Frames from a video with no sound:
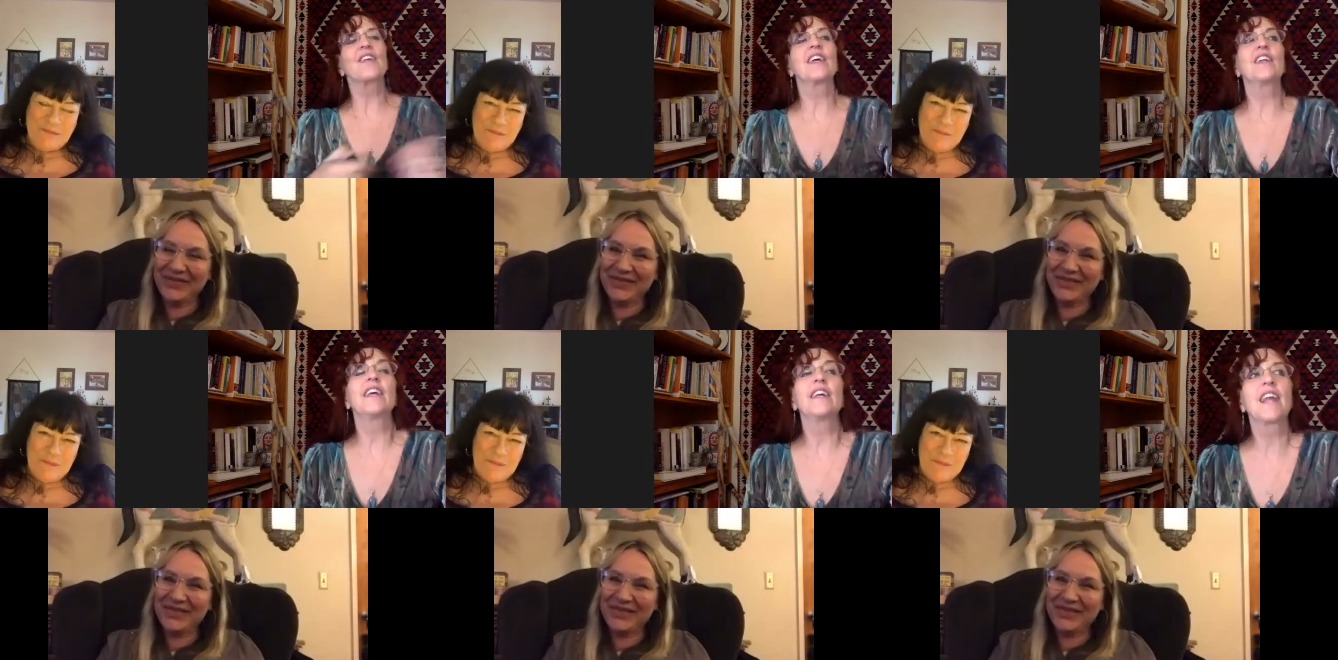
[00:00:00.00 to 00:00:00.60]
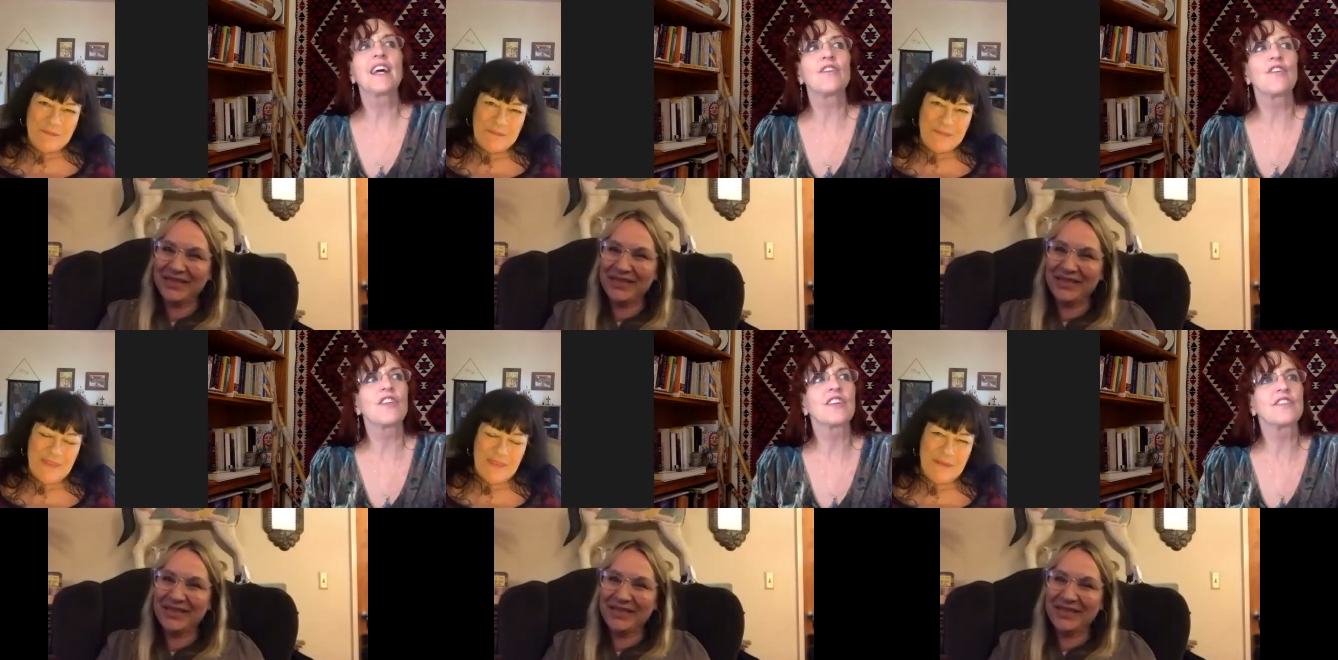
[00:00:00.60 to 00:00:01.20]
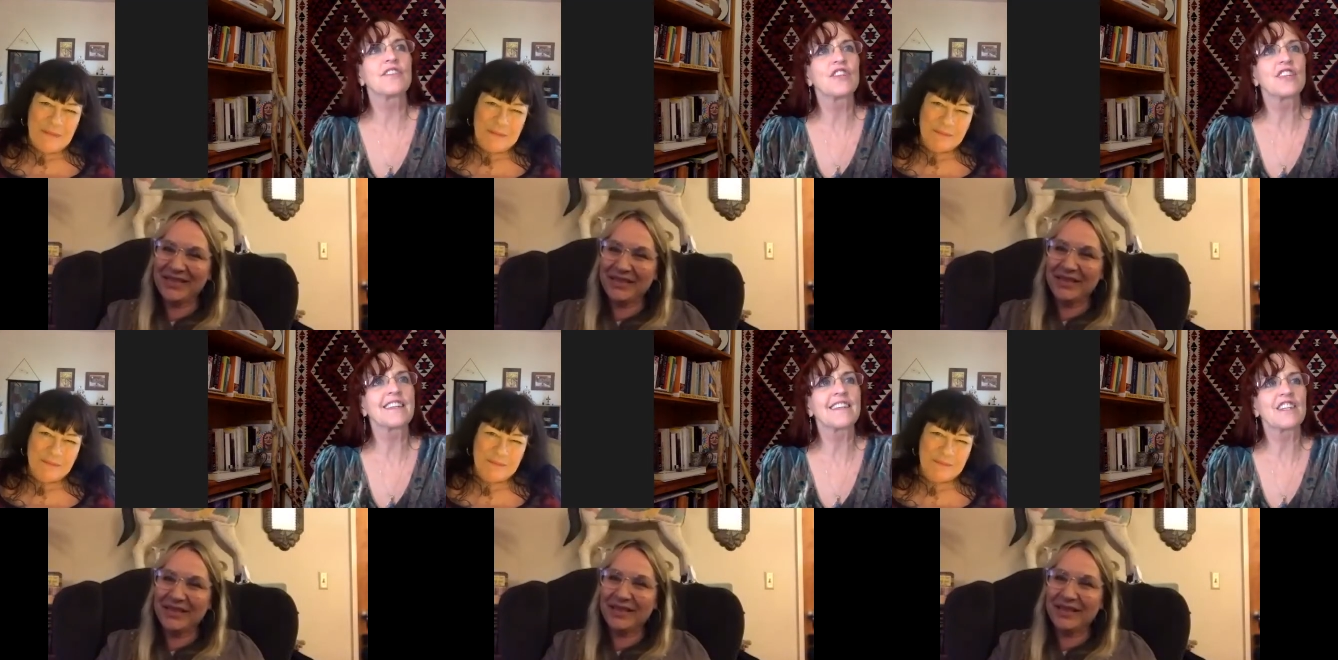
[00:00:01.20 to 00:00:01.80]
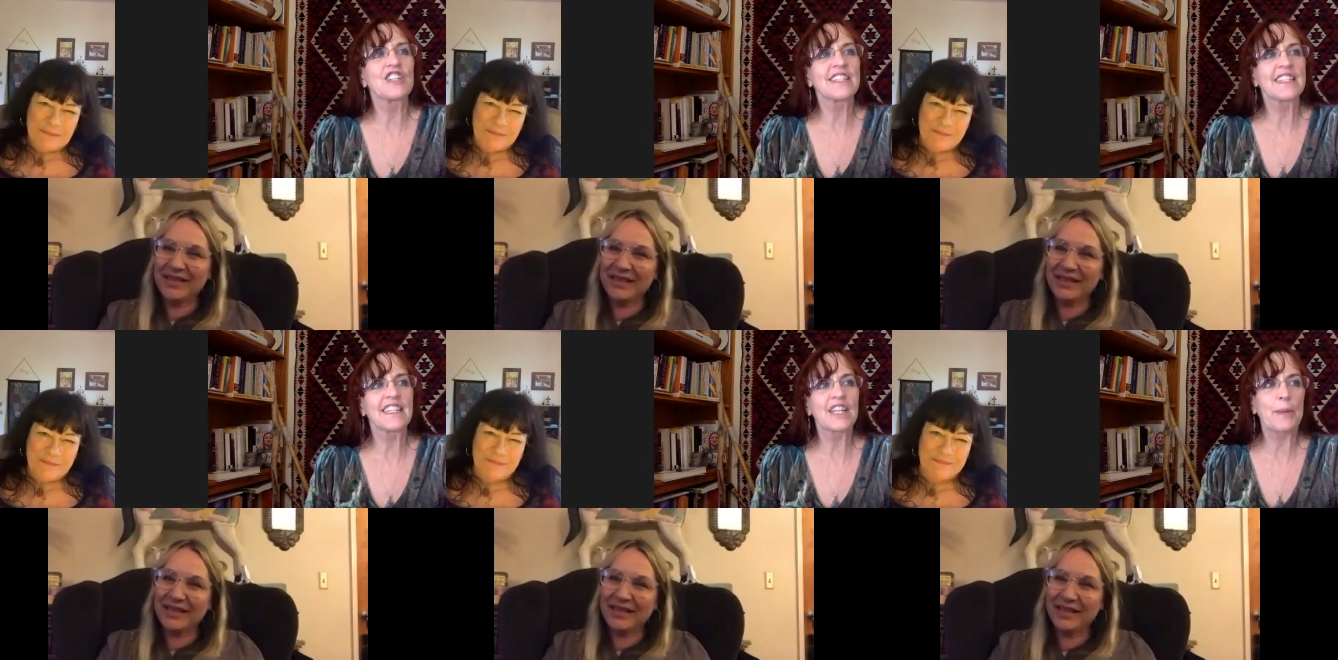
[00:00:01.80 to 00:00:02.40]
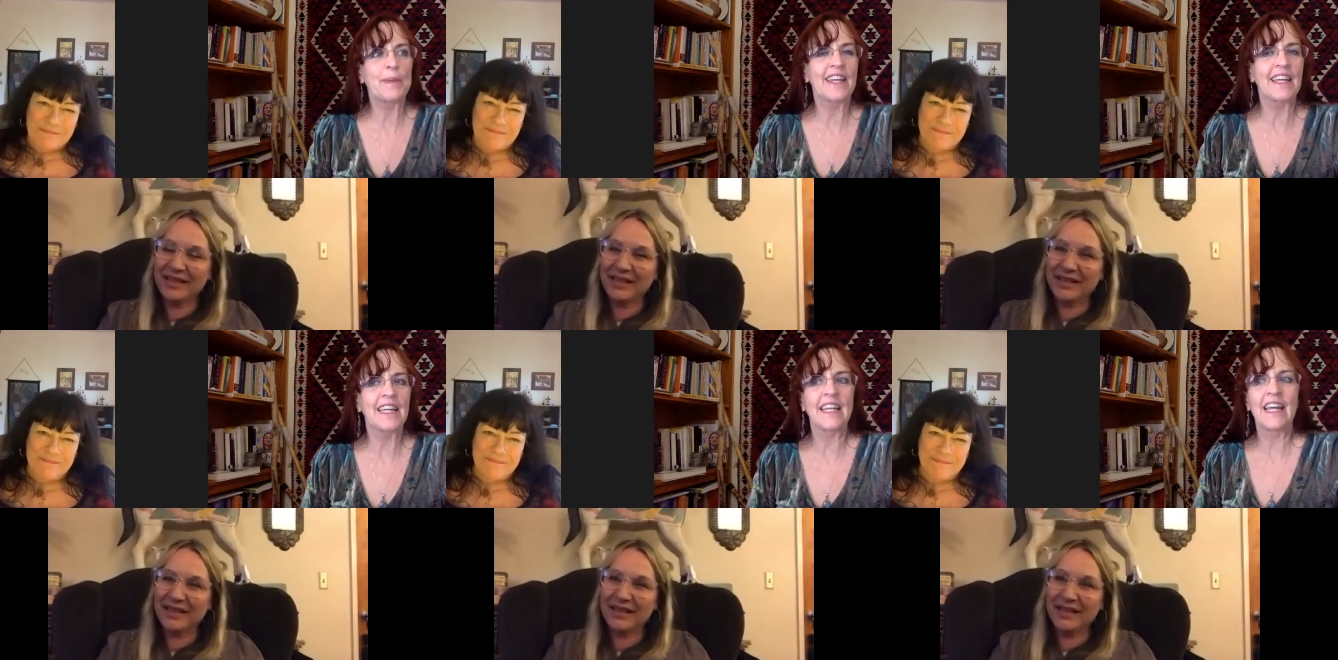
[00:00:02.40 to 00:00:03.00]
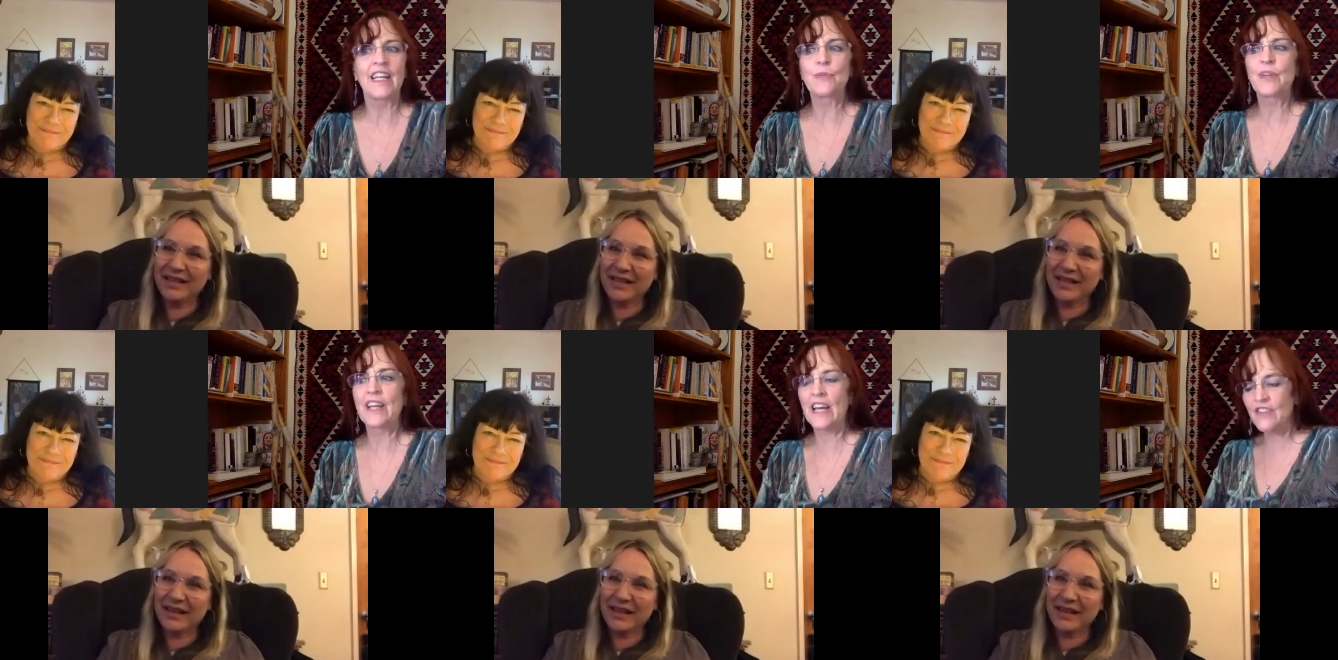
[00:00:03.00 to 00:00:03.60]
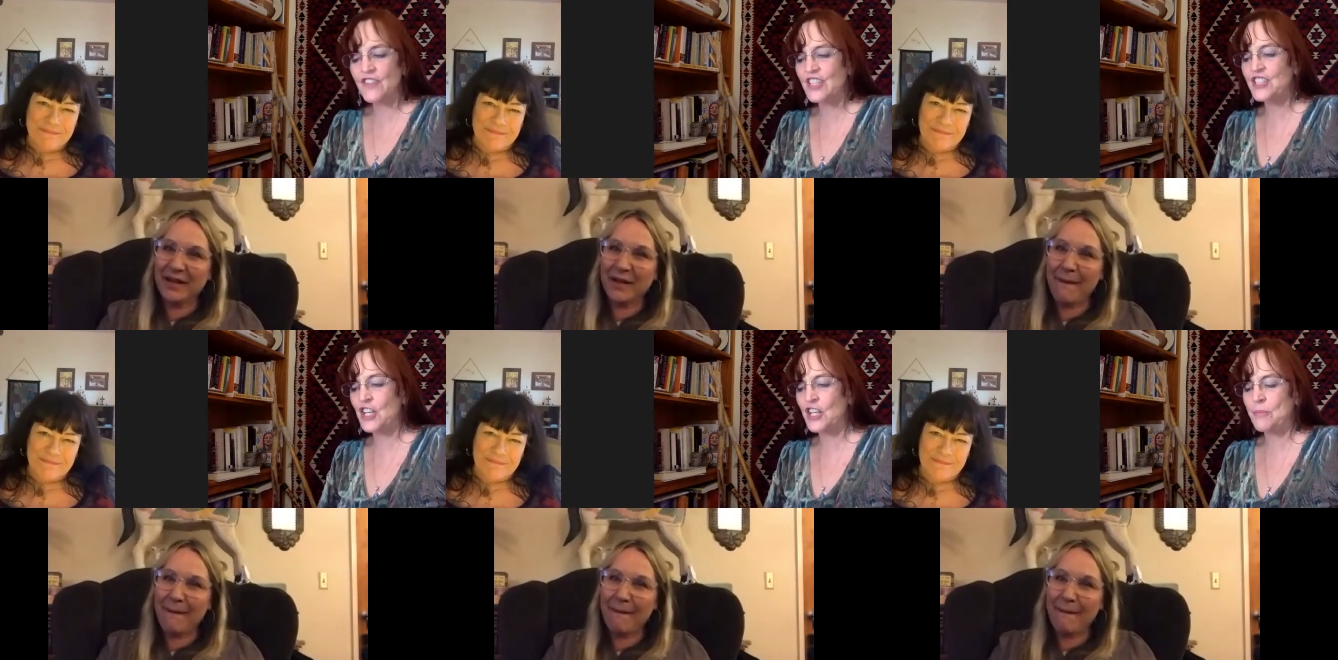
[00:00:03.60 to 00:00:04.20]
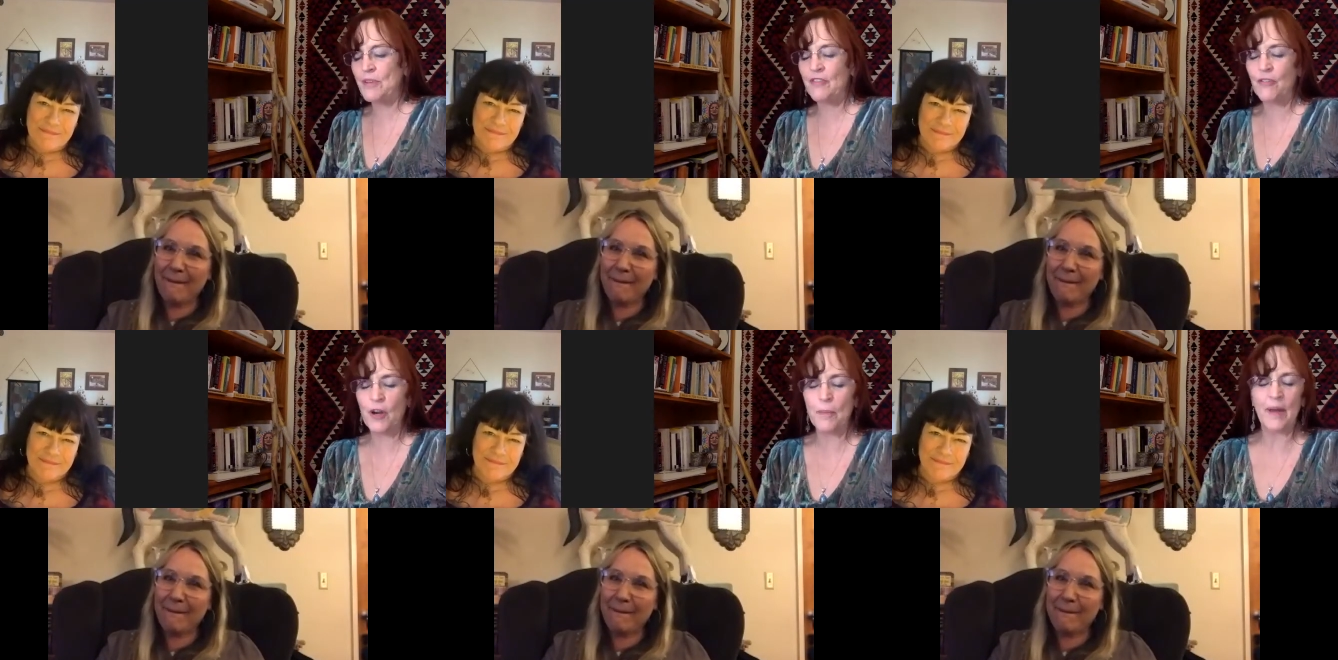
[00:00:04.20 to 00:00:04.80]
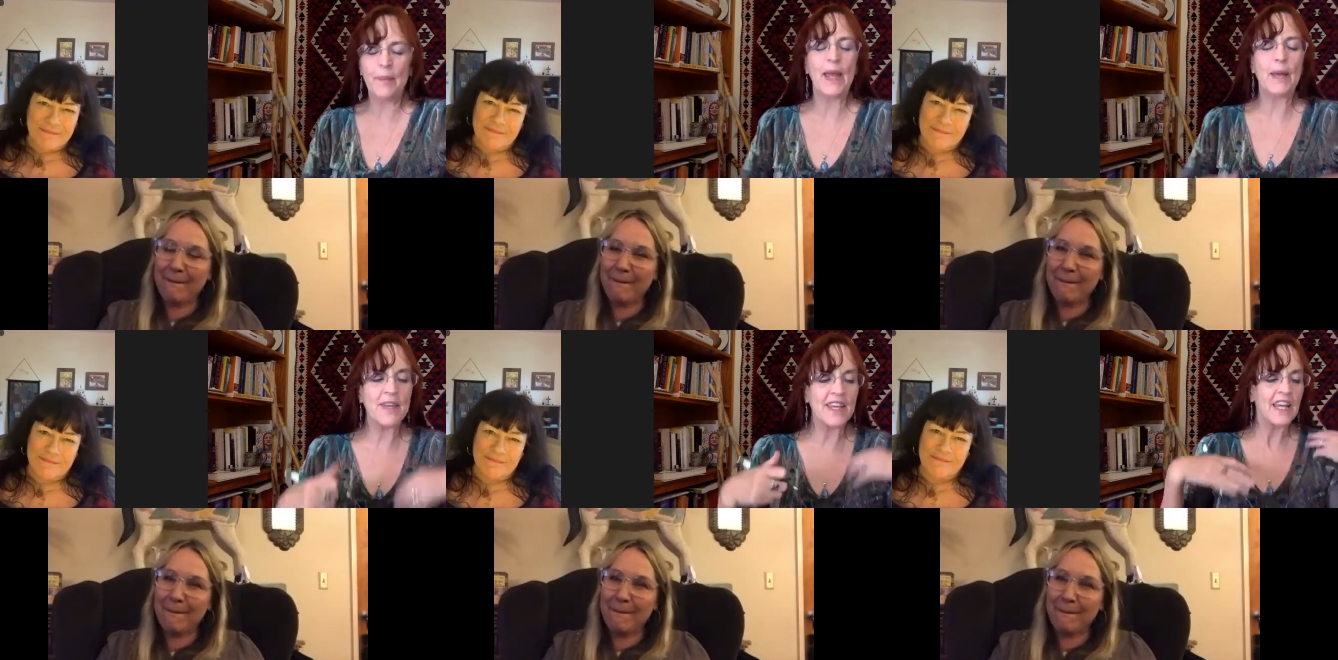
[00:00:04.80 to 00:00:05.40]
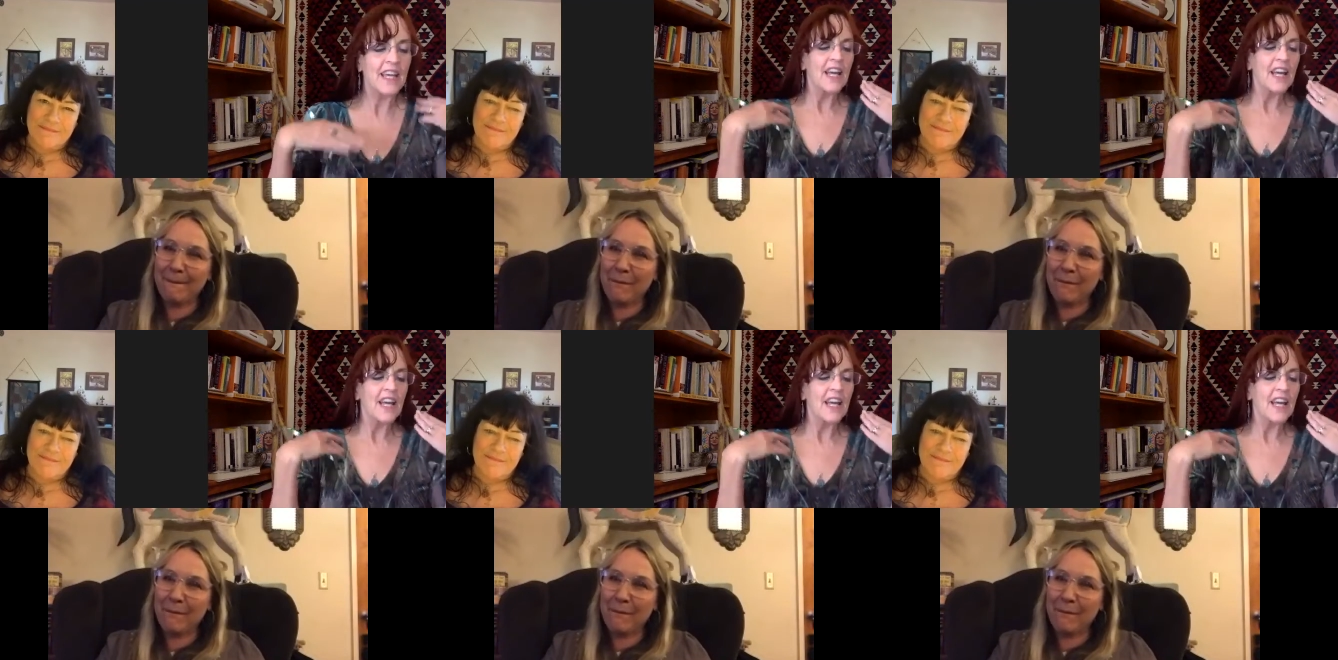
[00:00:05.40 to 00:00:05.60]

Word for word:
Speaker 1: in, in light of all these different things that you're seeing coming in, and we kind of touched on it before, but maybe